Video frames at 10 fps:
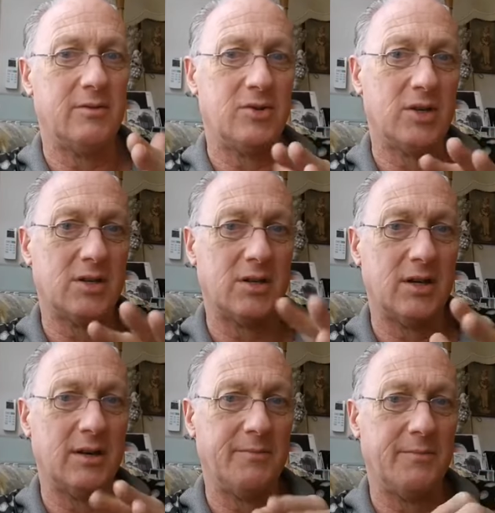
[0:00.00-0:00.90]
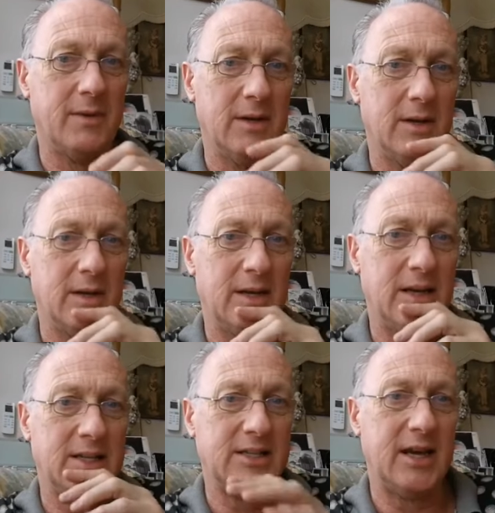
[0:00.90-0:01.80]
just a
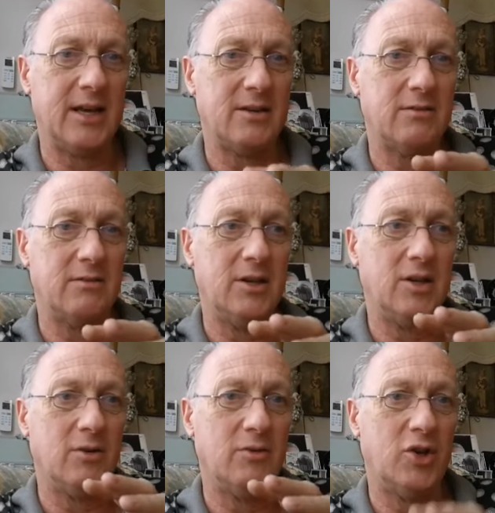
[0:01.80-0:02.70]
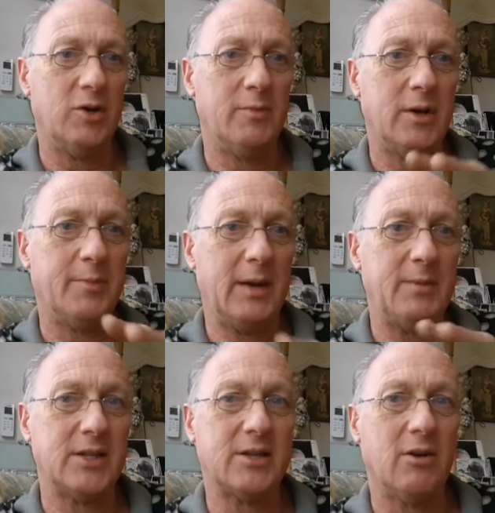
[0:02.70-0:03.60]
sad, human
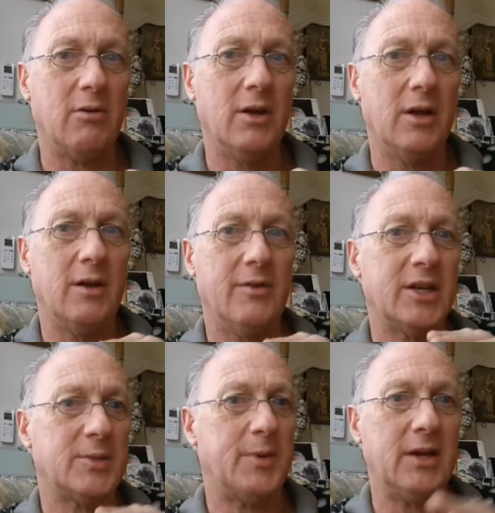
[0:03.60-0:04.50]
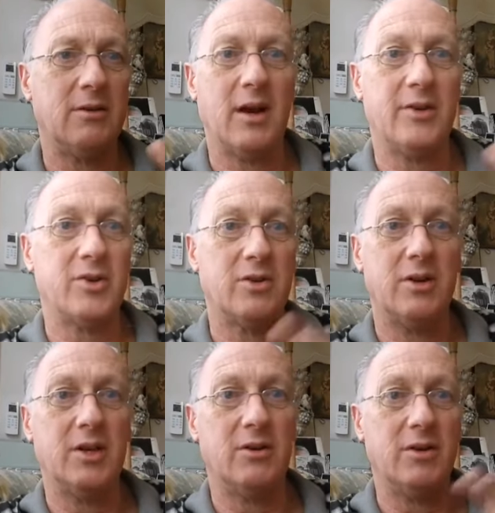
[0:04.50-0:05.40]
baby soul that's been,
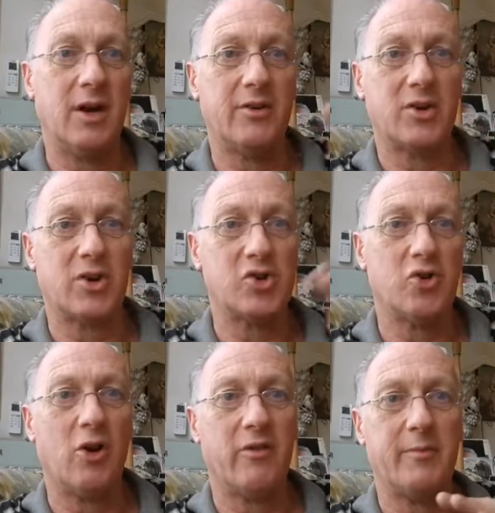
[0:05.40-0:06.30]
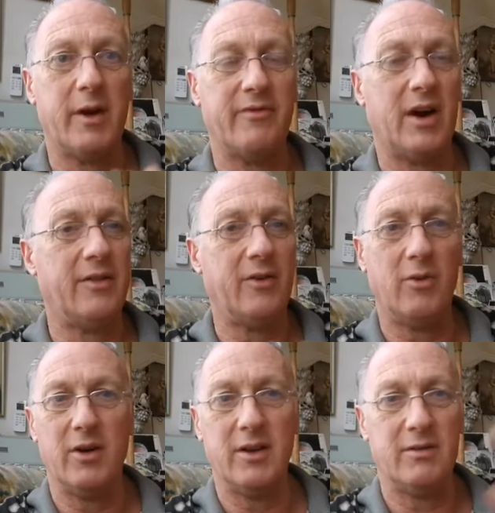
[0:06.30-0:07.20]
under control of my father,
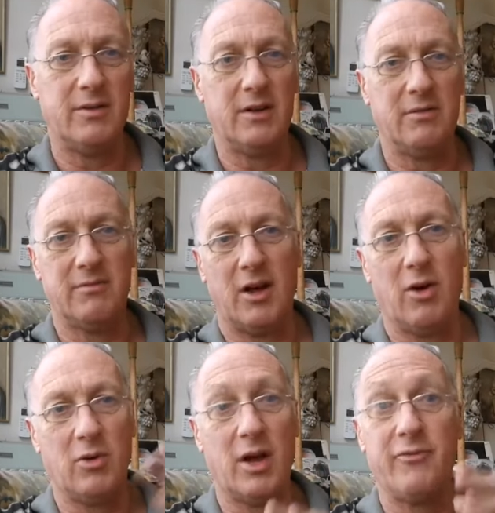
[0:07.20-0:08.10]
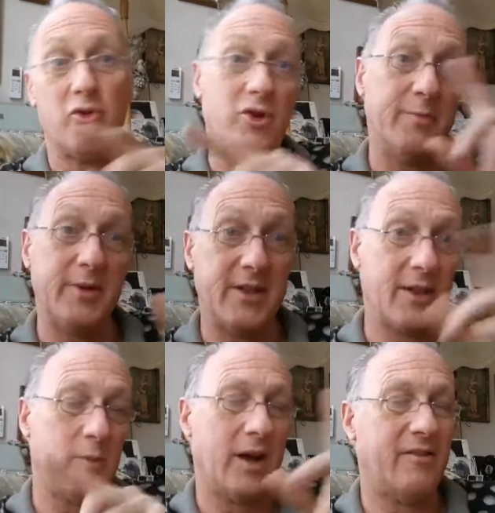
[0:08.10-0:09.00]
the whole life, or it could be the
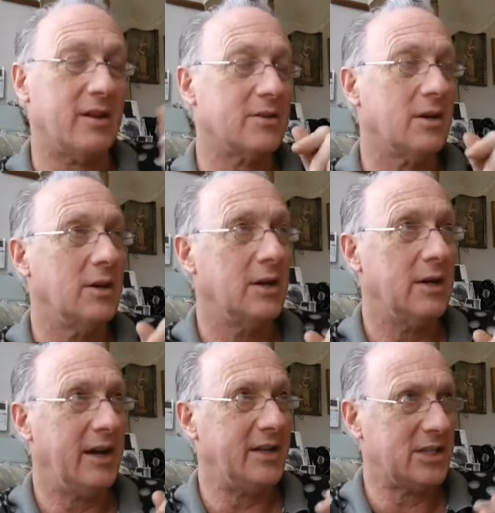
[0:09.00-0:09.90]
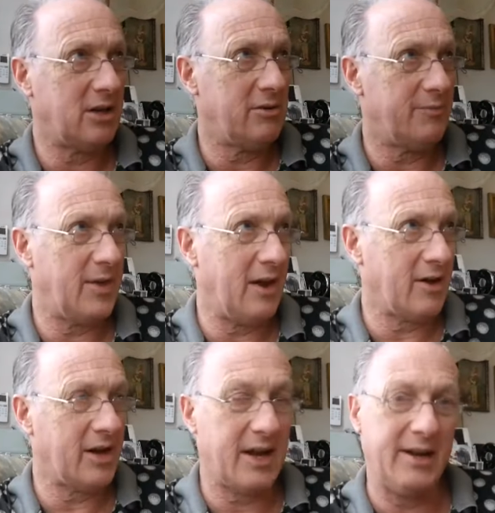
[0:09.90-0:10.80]
other way around. And so how
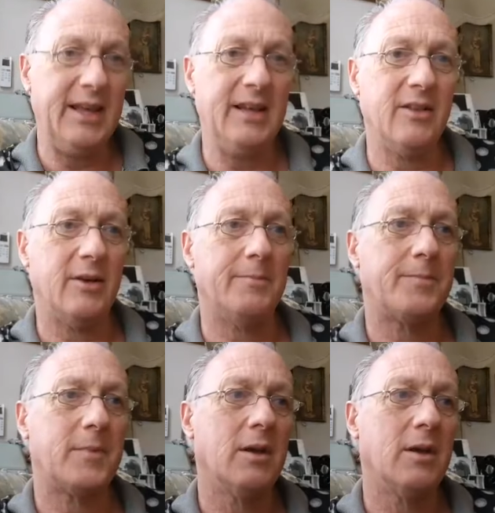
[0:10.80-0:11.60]
can't heal them?